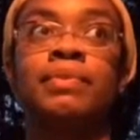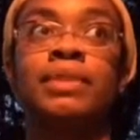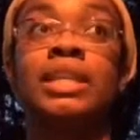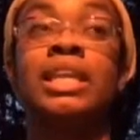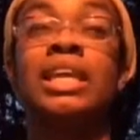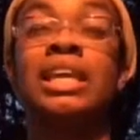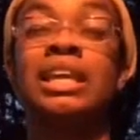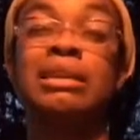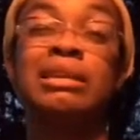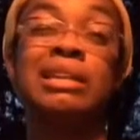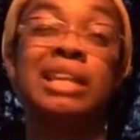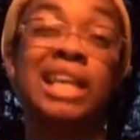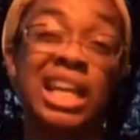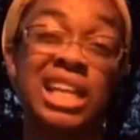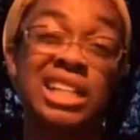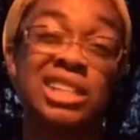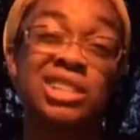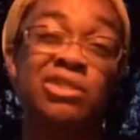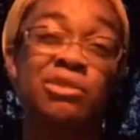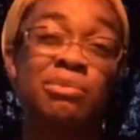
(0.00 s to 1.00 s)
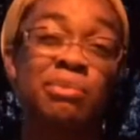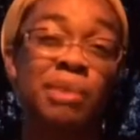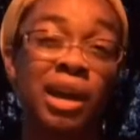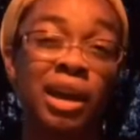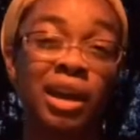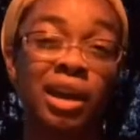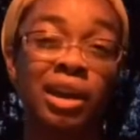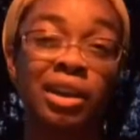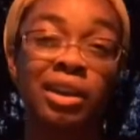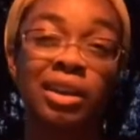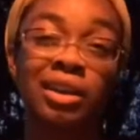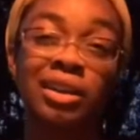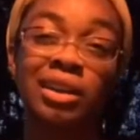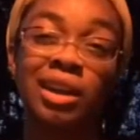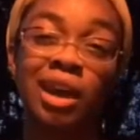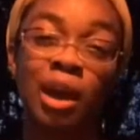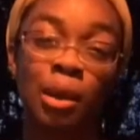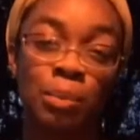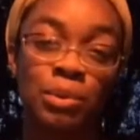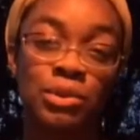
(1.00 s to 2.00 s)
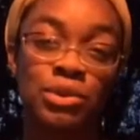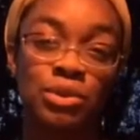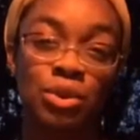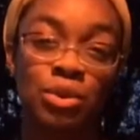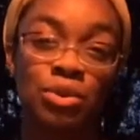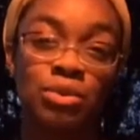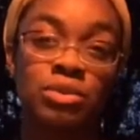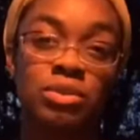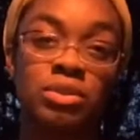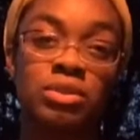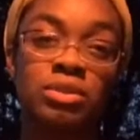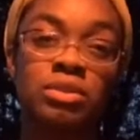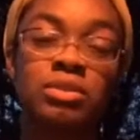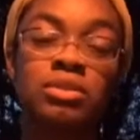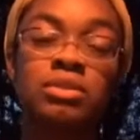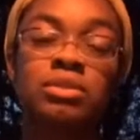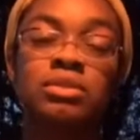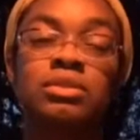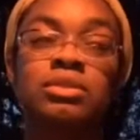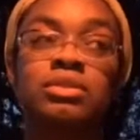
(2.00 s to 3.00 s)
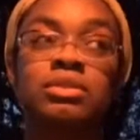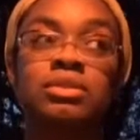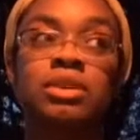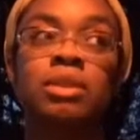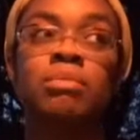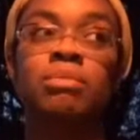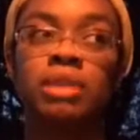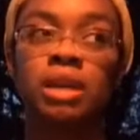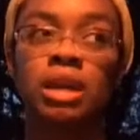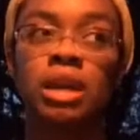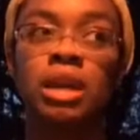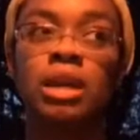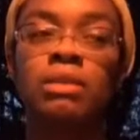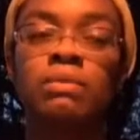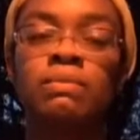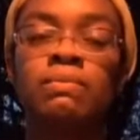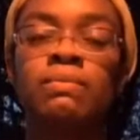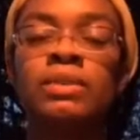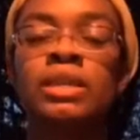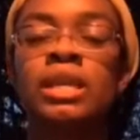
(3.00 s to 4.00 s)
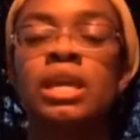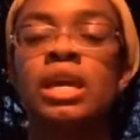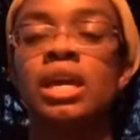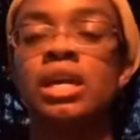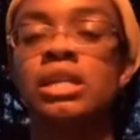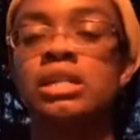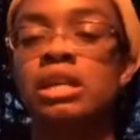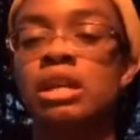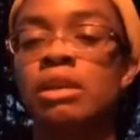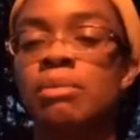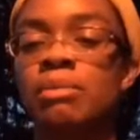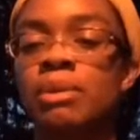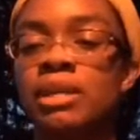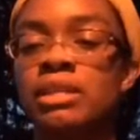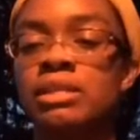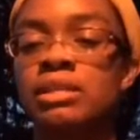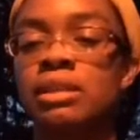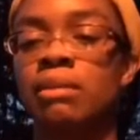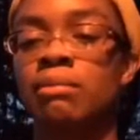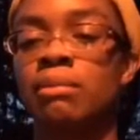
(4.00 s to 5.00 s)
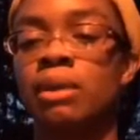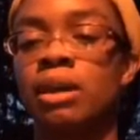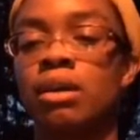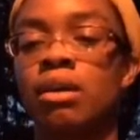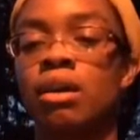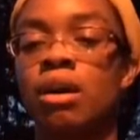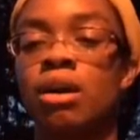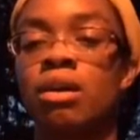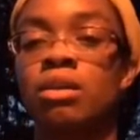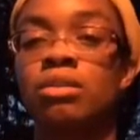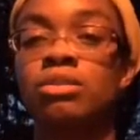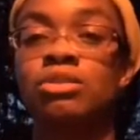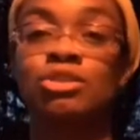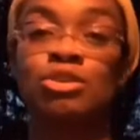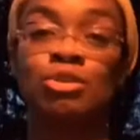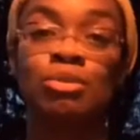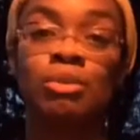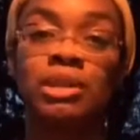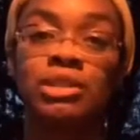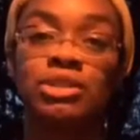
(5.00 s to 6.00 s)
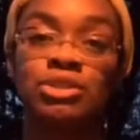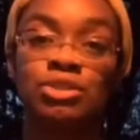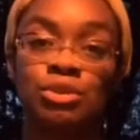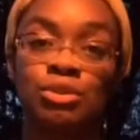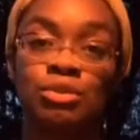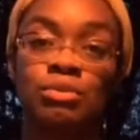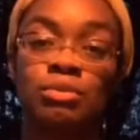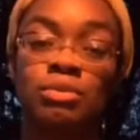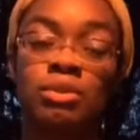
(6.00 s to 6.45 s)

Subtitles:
in each of my episodes, I'm thinking, is going to be a segment called 2 and 2.